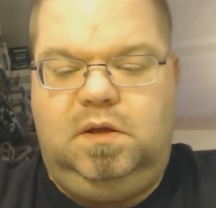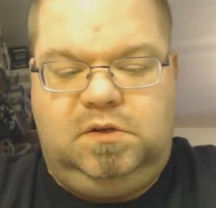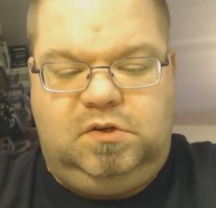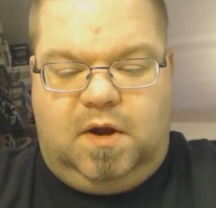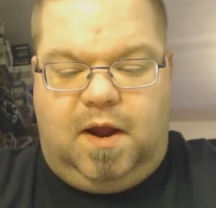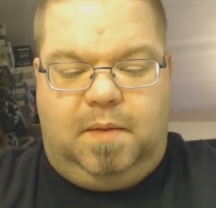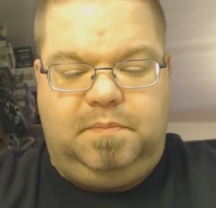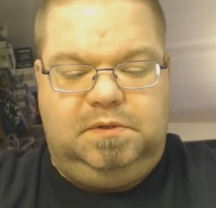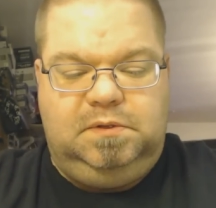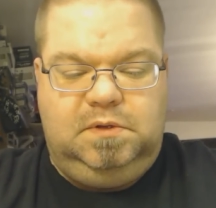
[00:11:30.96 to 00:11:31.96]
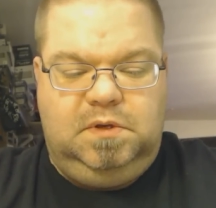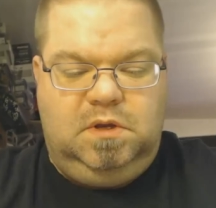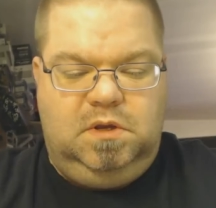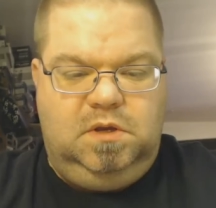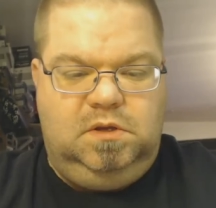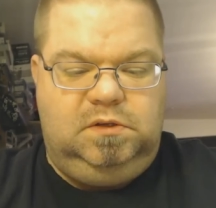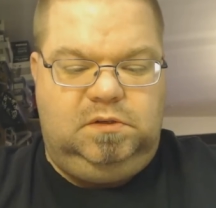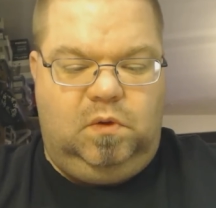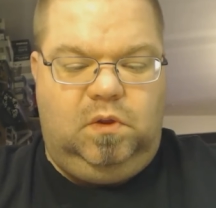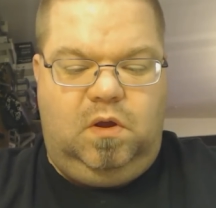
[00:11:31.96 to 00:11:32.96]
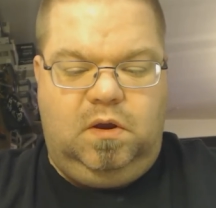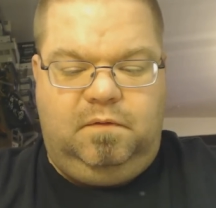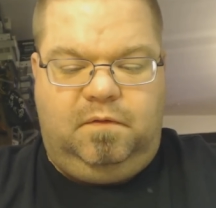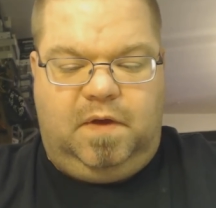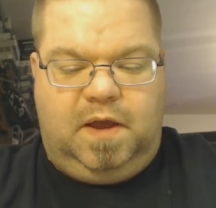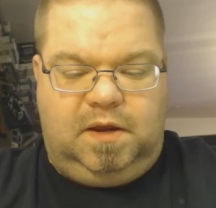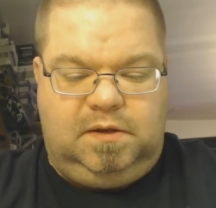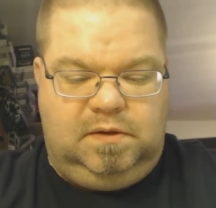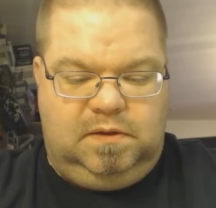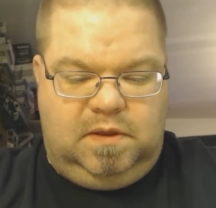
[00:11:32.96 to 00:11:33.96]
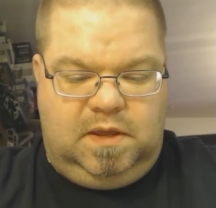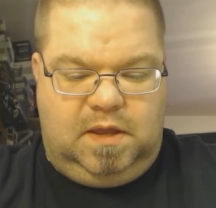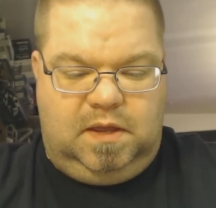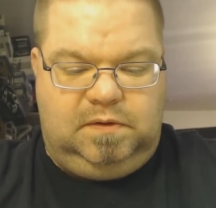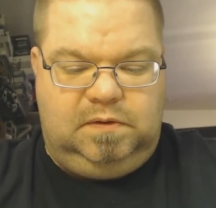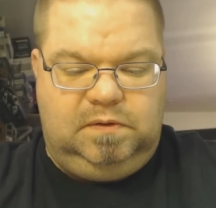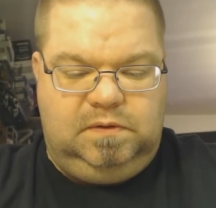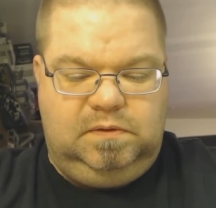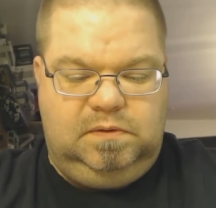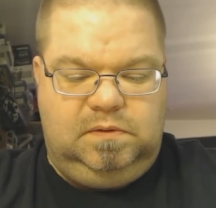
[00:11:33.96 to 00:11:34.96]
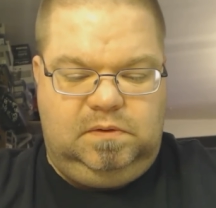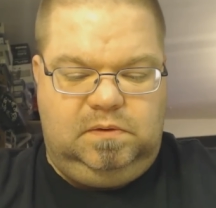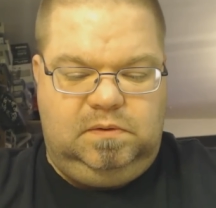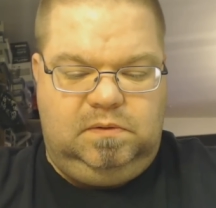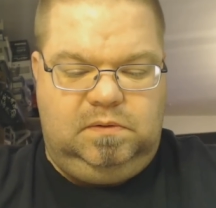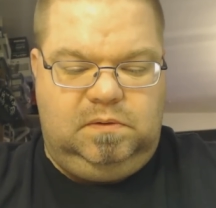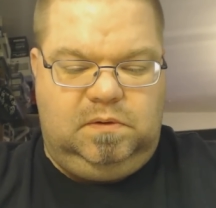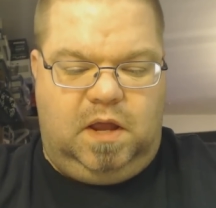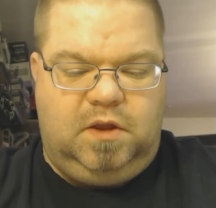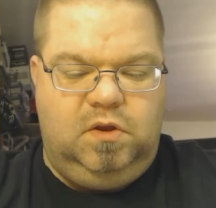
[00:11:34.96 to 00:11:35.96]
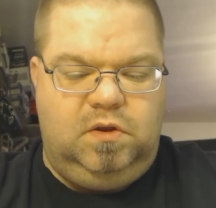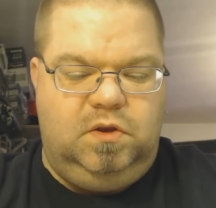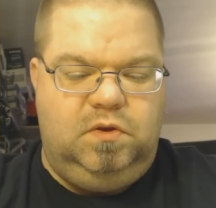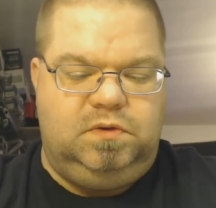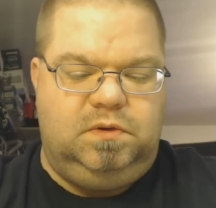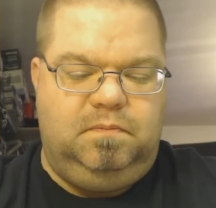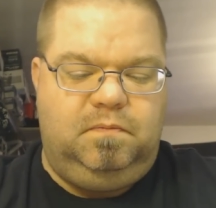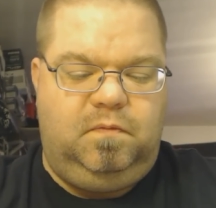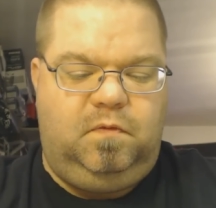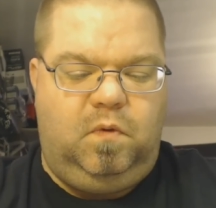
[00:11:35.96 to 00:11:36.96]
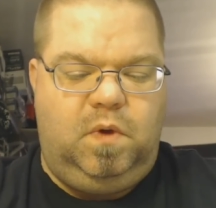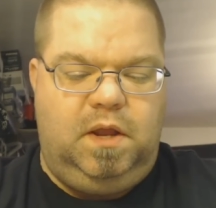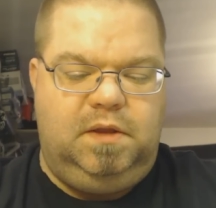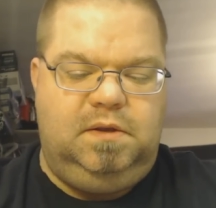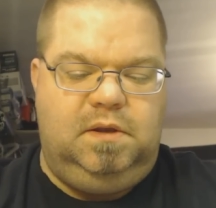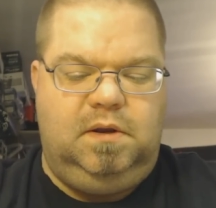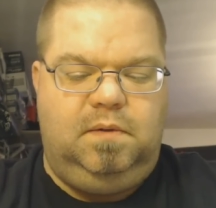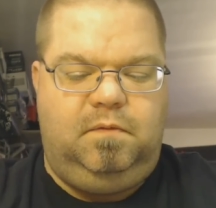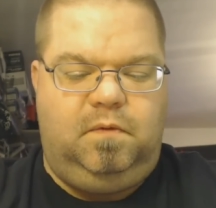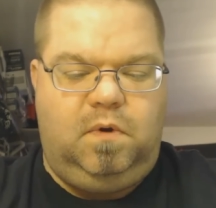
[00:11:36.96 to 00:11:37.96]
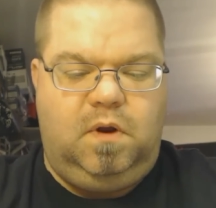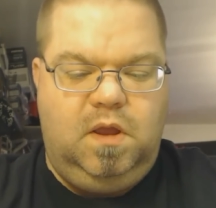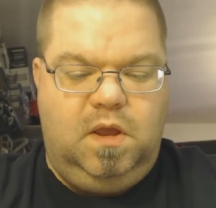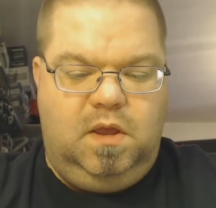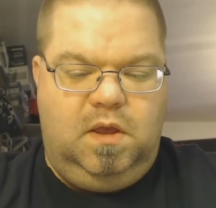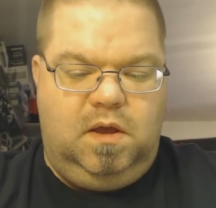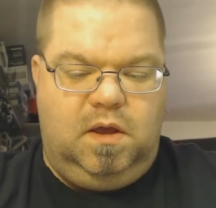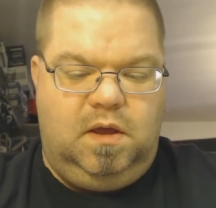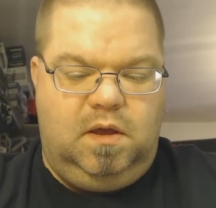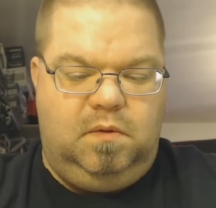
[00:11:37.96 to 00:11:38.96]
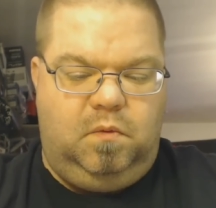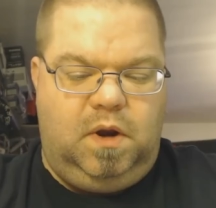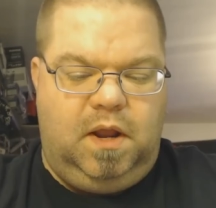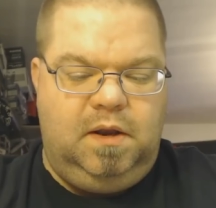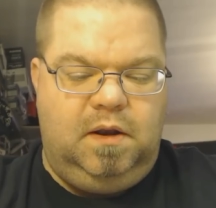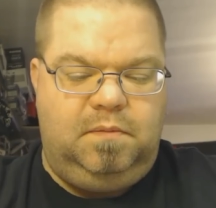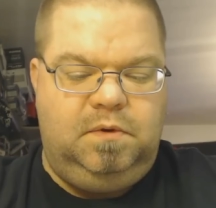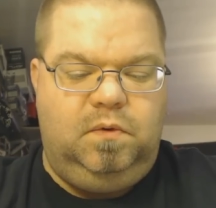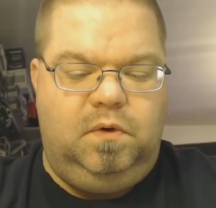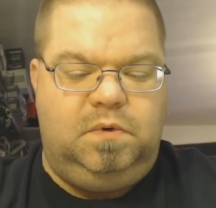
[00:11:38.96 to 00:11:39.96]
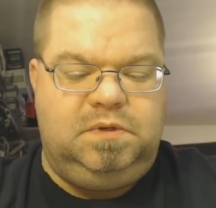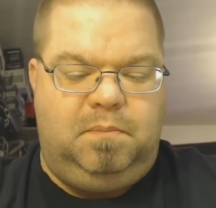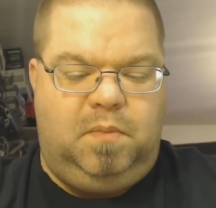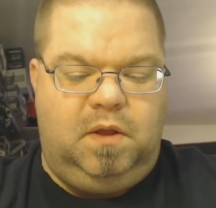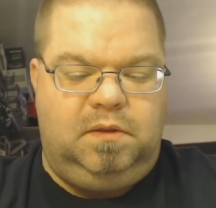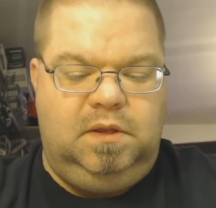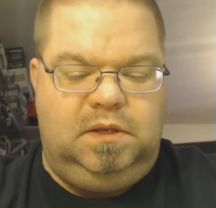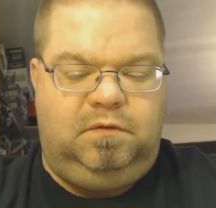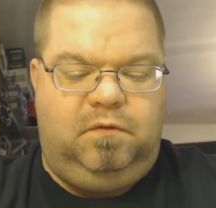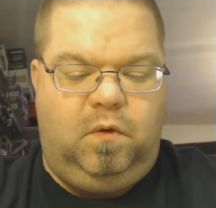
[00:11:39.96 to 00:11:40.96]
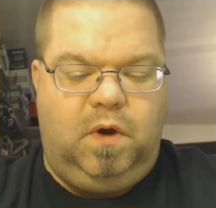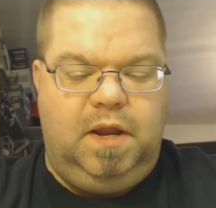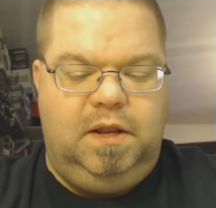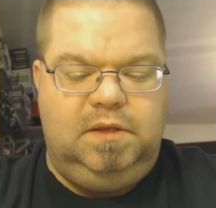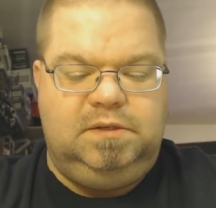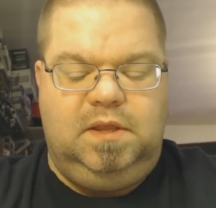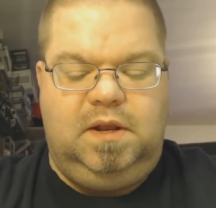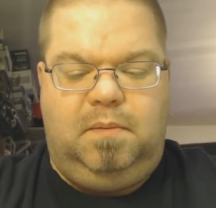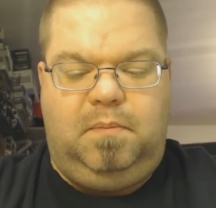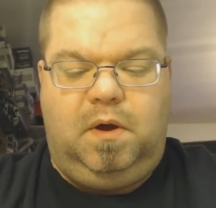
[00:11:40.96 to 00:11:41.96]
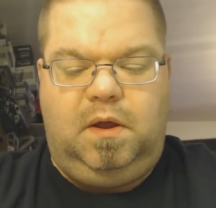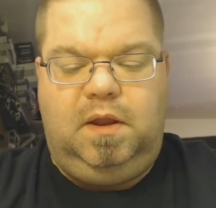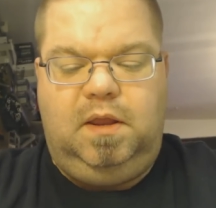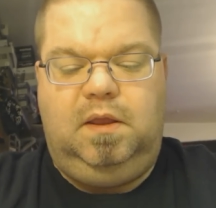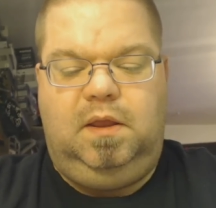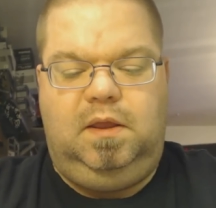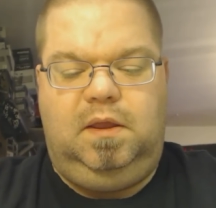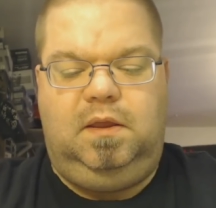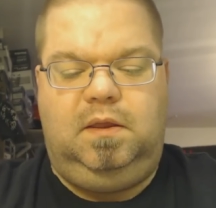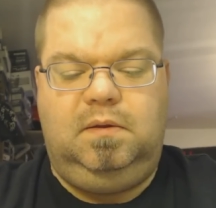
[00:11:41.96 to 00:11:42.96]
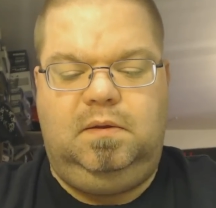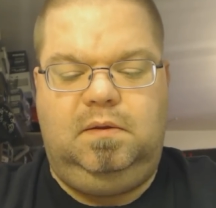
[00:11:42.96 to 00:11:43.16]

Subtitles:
straps. So long, in fact, that I couldn't use them for what I intended them for. What I ended up doing was I bought these 480s, and then I bought these